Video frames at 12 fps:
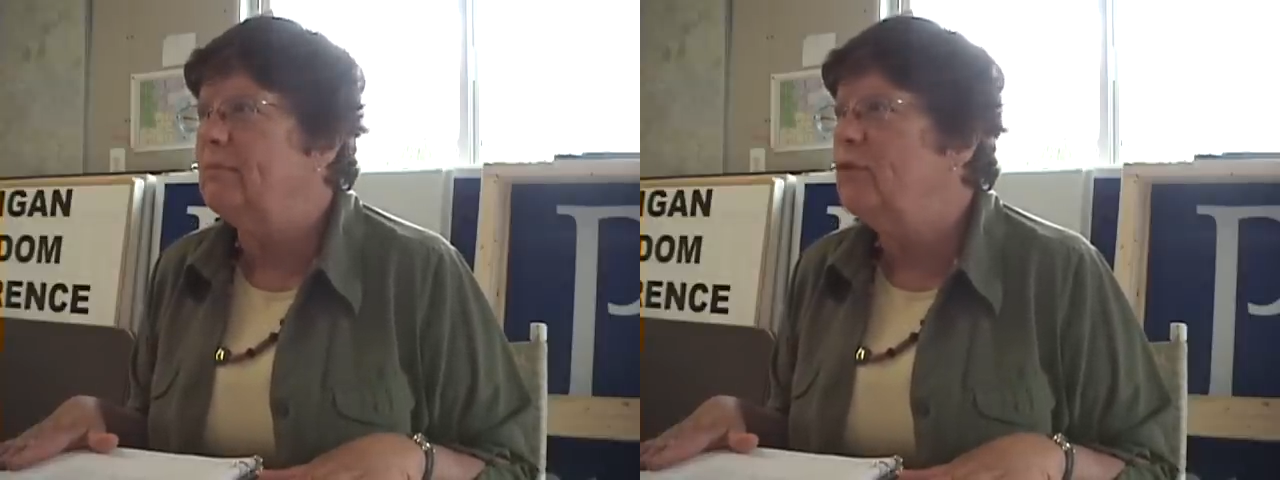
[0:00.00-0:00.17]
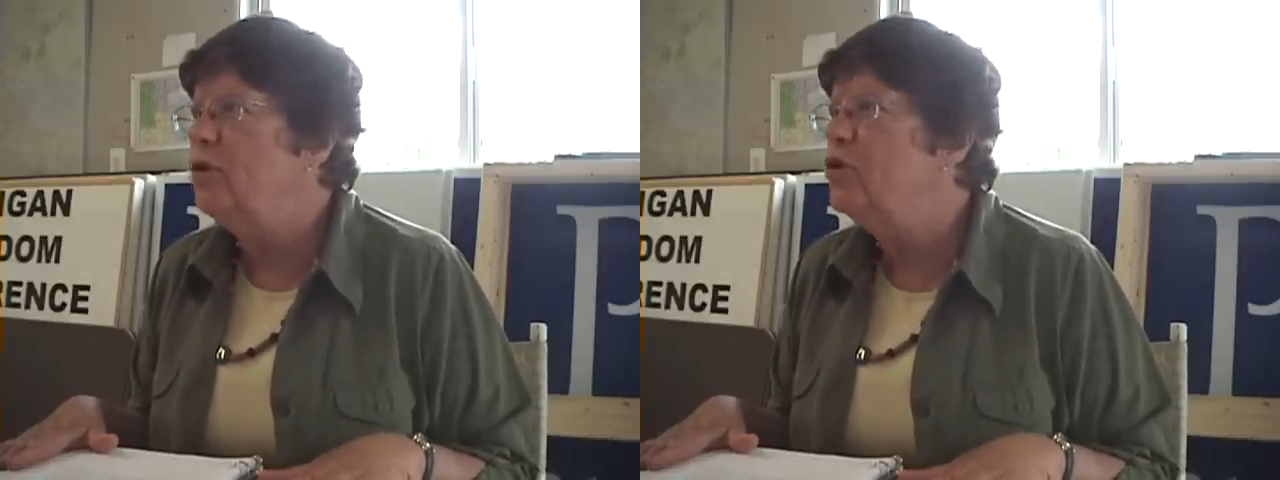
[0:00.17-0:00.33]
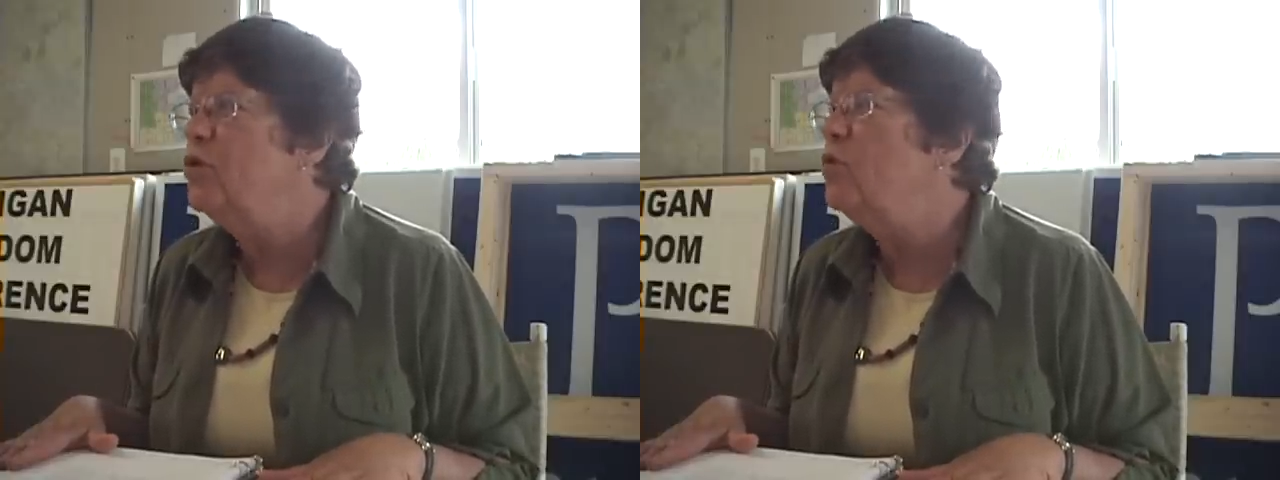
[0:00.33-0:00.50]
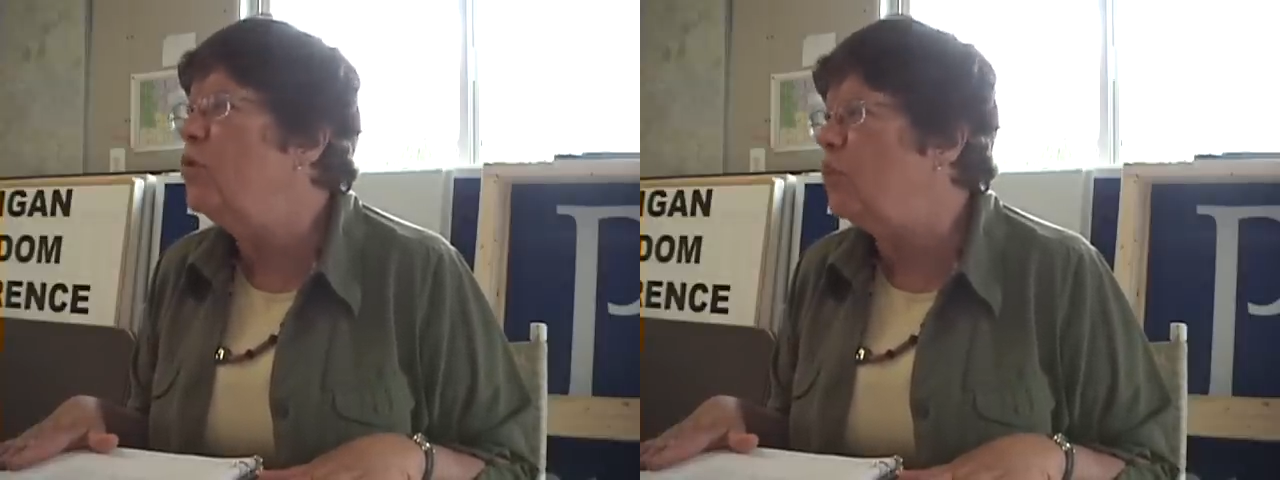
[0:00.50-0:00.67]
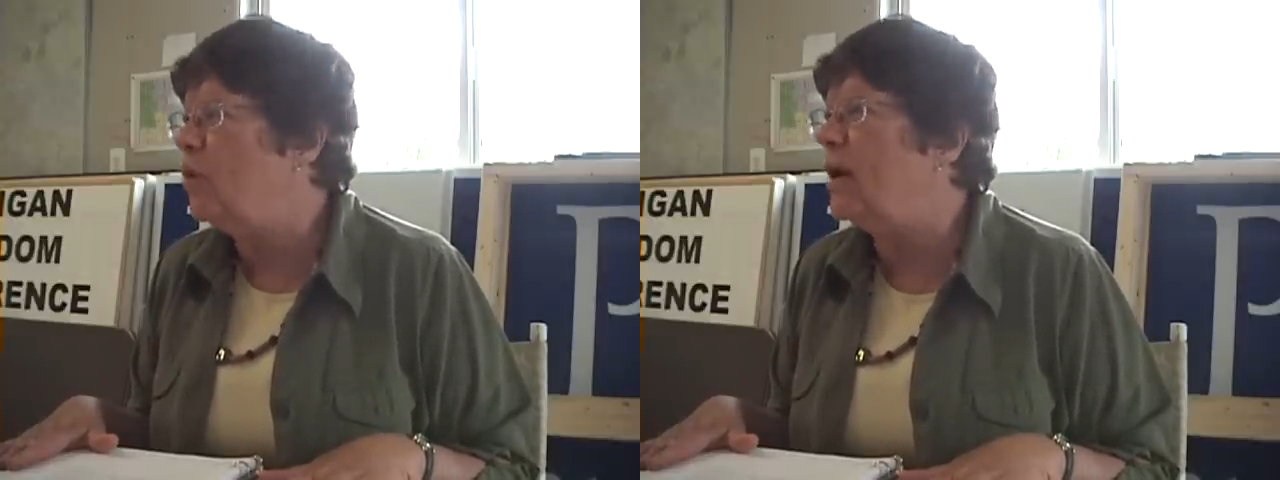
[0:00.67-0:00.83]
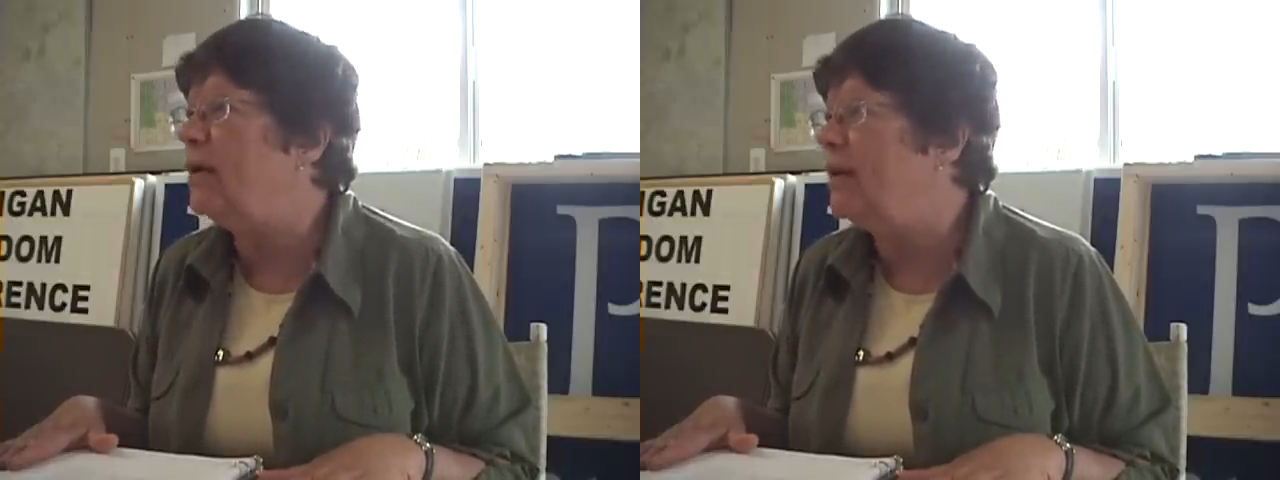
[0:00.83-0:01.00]
knew
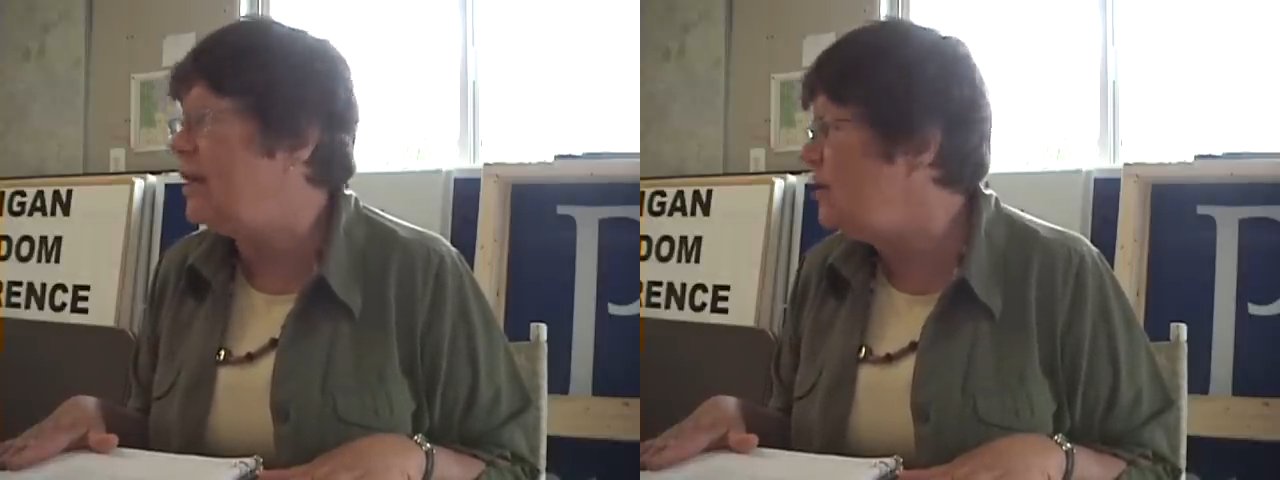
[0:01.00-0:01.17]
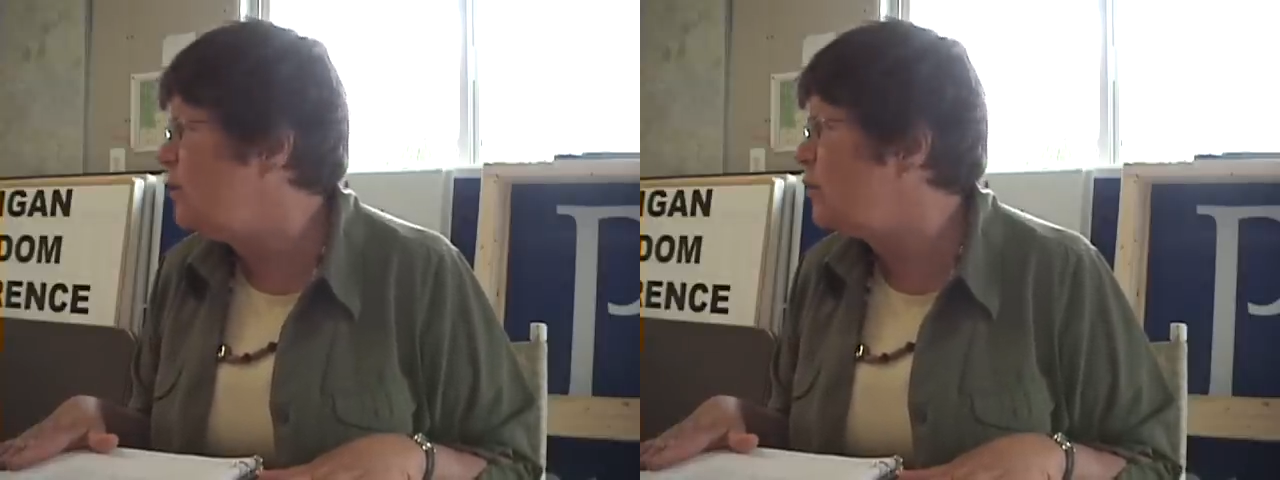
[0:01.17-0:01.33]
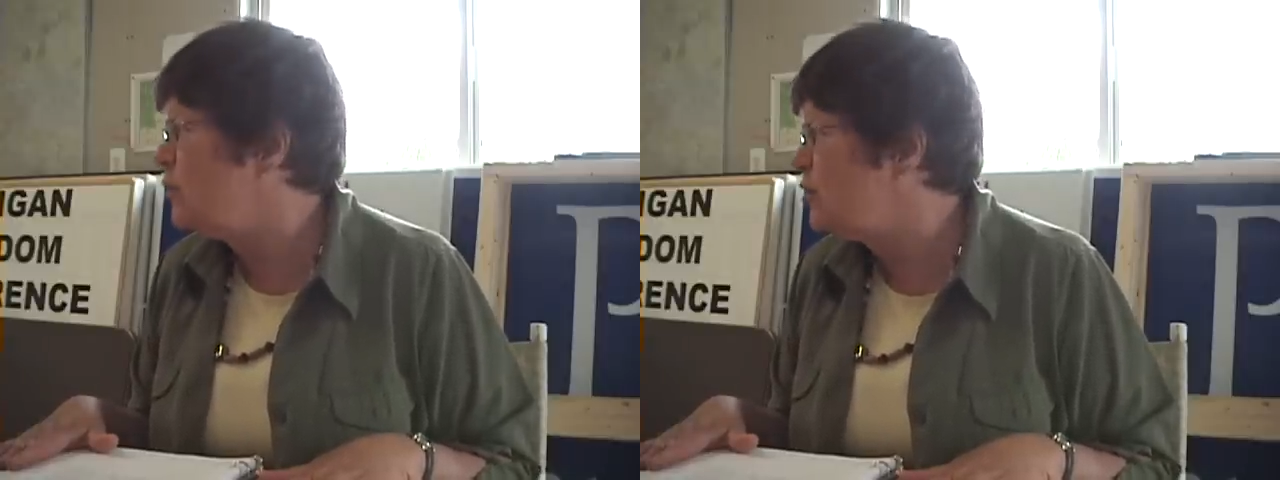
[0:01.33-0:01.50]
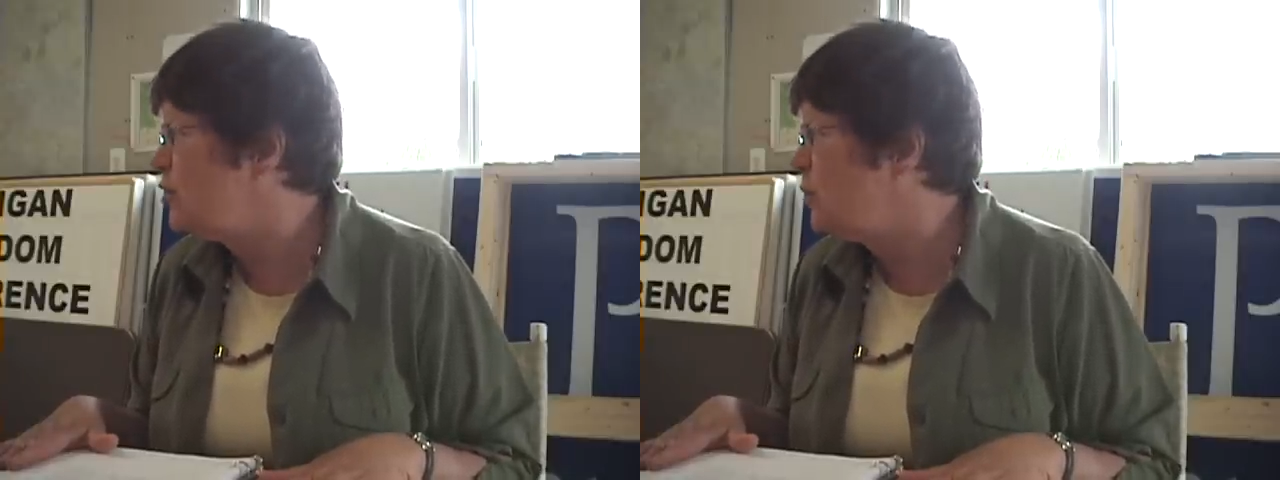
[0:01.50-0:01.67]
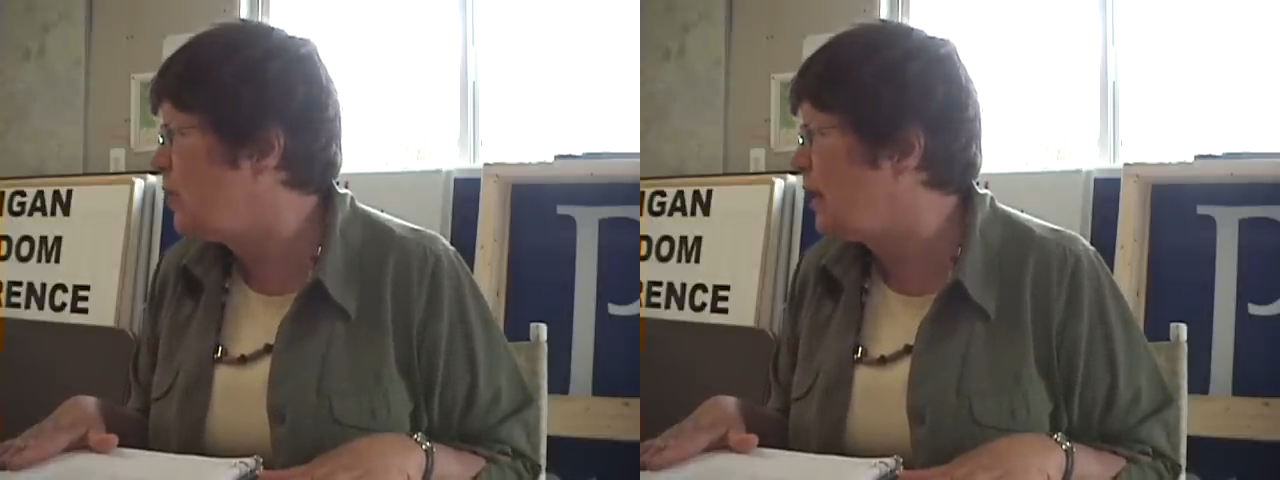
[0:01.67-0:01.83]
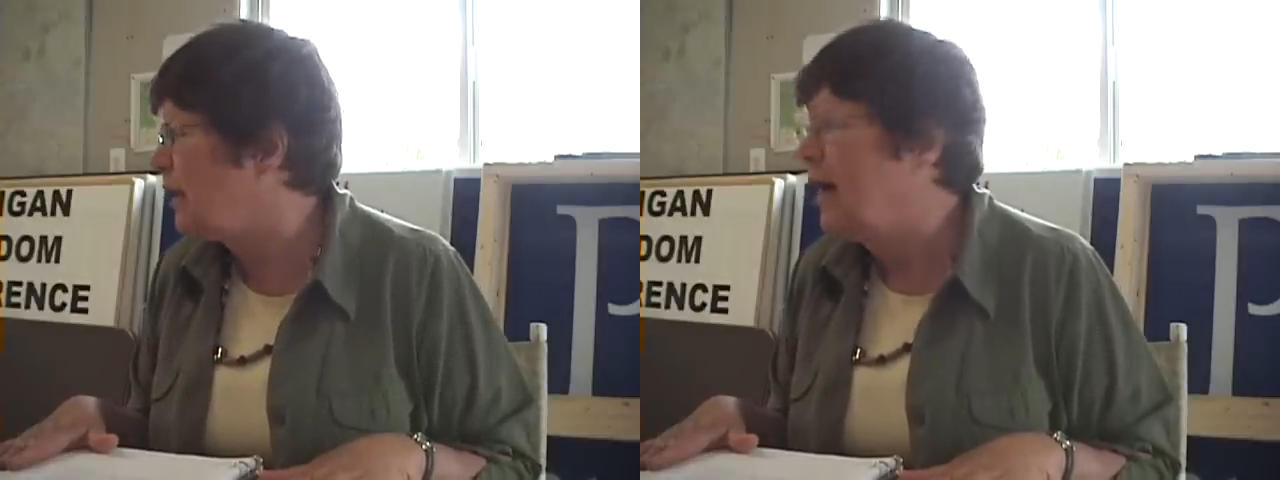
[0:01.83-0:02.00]
what he was
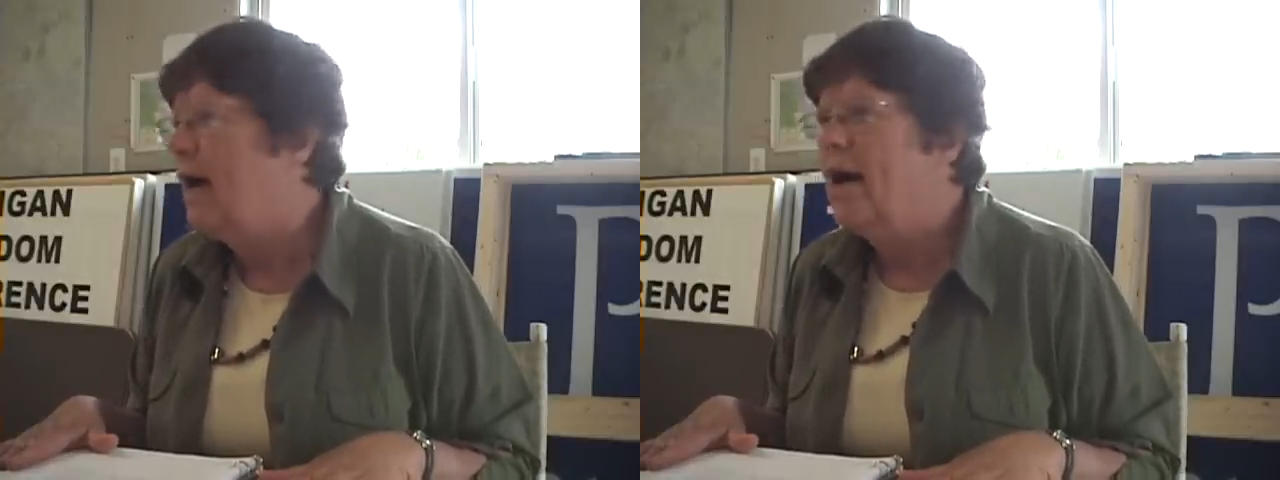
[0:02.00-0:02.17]
doing.